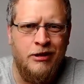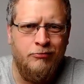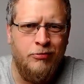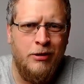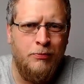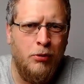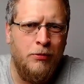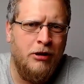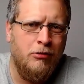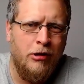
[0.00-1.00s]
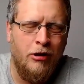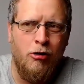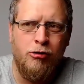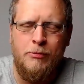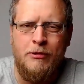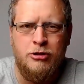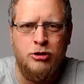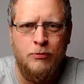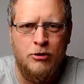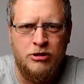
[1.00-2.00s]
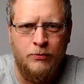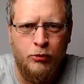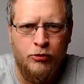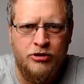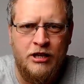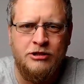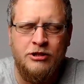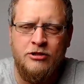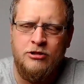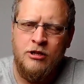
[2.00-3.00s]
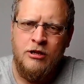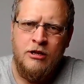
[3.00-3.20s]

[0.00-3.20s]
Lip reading: They're probably they're arguably the two most important sections.